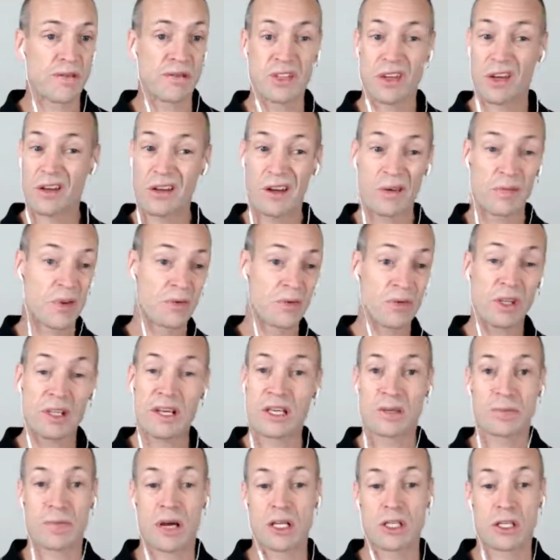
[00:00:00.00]
So, I mean, really
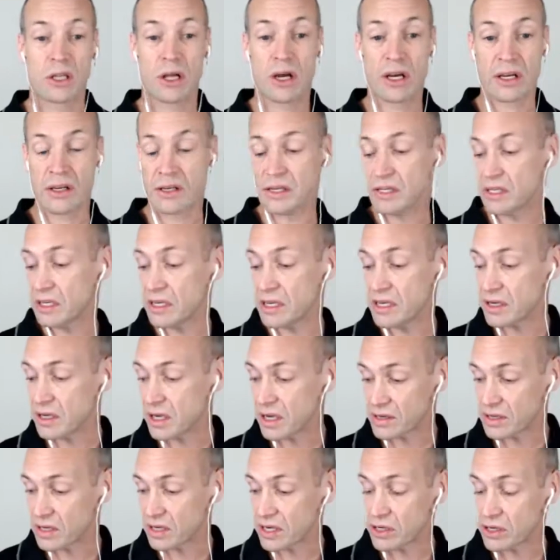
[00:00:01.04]
it's much like a
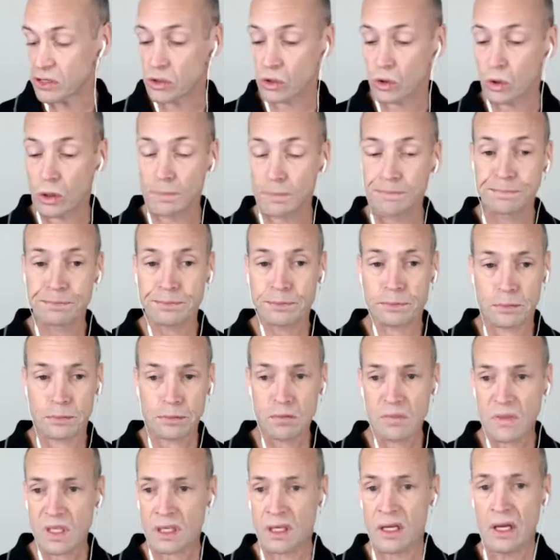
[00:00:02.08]
seesaw.
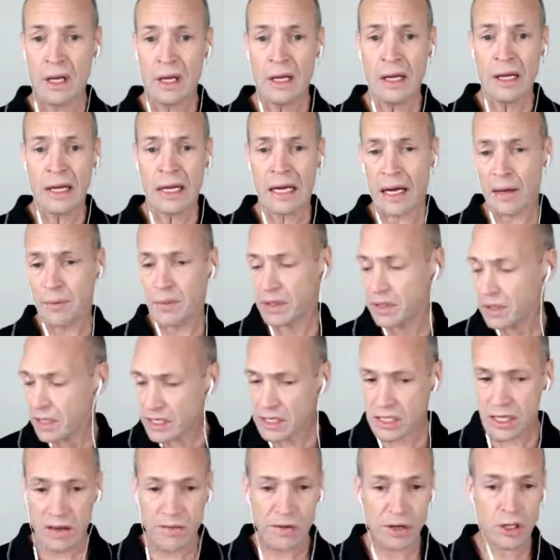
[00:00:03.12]

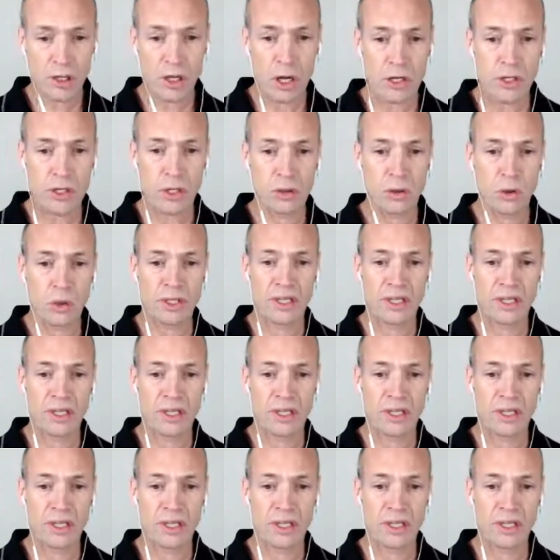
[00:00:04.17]
Let's have a closer look